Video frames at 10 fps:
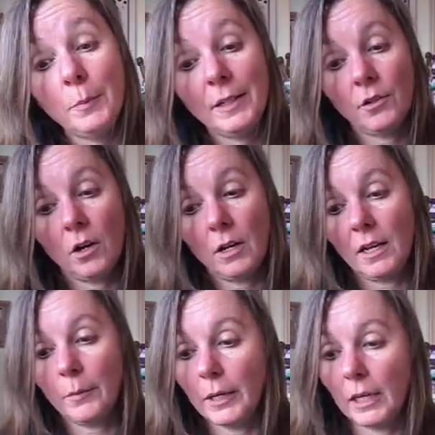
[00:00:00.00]
to be starting
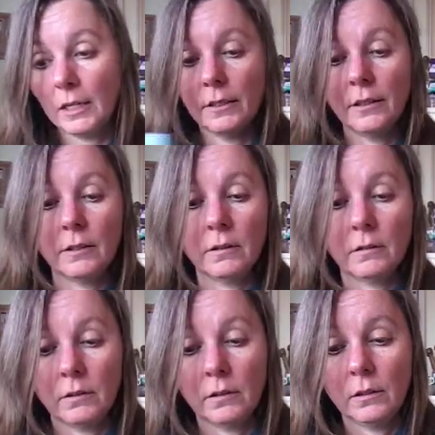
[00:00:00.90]
it
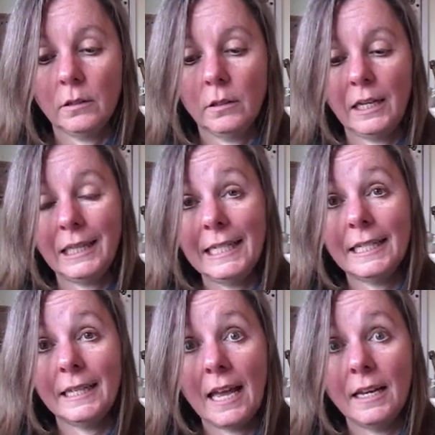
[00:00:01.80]
because at
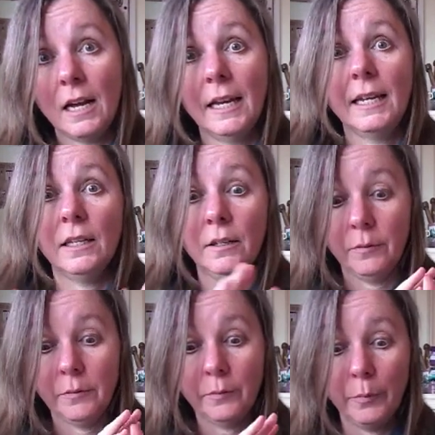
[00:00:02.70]
least then I can
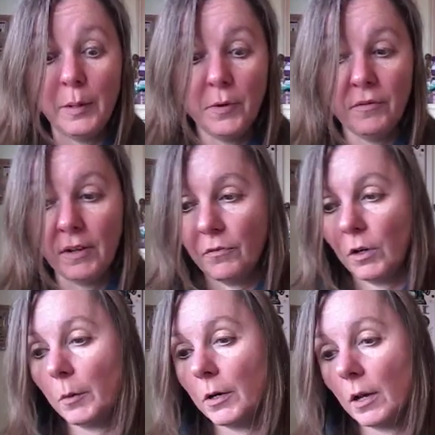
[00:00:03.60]
be moving
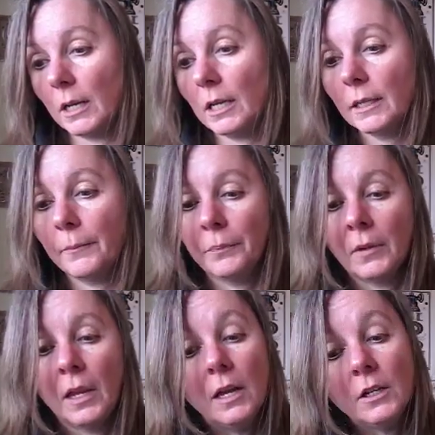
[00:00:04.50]
forward on it.
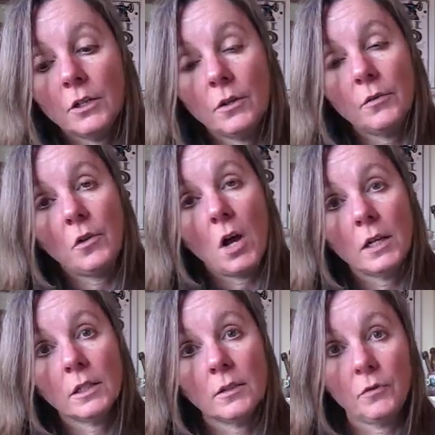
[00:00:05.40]
So the
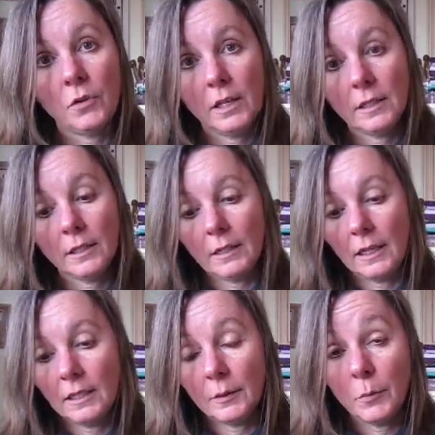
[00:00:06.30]
floss for this
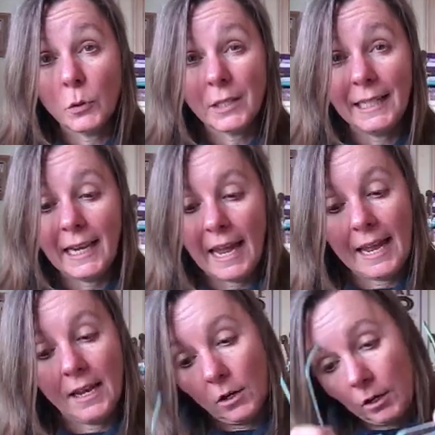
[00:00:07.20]
is mostly
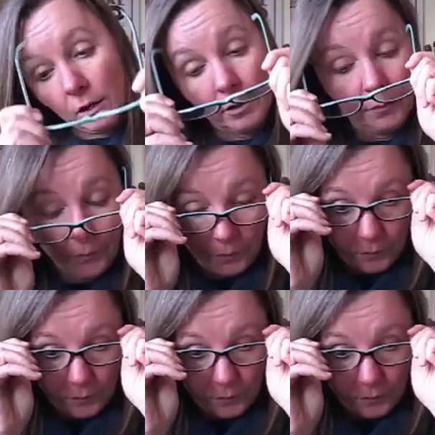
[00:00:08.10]
Anchor.